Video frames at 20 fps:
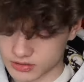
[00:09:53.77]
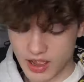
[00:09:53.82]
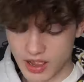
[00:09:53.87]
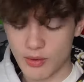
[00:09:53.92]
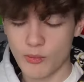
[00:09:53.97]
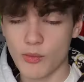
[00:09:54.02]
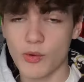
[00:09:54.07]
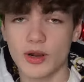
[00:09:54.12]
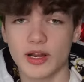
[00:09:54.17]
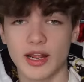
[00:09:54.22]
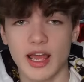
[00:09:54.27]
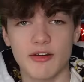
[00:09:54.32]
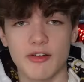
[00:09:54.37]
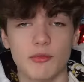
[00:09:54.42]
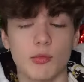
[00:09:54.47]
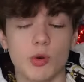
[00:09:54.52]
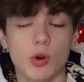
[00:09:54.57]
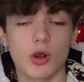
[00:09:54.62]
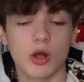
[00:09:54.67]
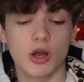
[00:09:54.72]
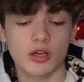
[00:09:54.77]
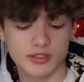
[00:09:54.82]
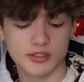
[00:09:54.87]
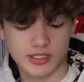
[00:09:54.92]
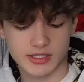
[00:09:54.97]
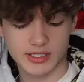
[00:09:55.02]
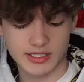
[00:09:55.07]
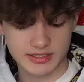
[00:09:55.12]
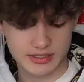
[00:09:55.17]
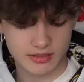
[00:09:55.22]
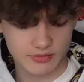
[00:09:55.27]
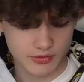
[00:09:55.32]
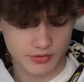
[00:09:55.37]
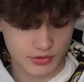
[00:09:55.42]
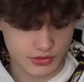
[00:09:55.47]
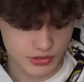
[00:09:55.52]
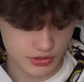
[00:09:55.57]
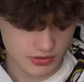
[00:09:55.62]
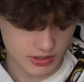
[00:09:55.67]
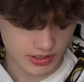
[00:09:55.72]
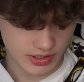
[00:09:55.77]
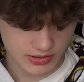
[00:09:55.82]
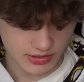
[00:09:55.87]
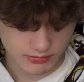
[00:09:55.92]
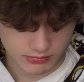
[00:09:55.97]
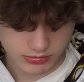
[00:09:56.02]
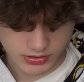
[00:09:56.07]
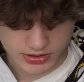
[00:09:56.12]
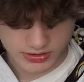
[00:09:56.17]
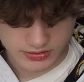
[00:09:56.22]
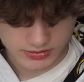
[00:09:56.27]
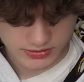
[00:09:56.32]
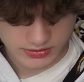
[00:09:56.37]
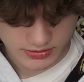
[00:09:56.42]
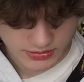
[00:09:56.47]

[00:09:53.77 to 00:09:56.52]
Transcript: I want to have more hauls like this in the future, like please.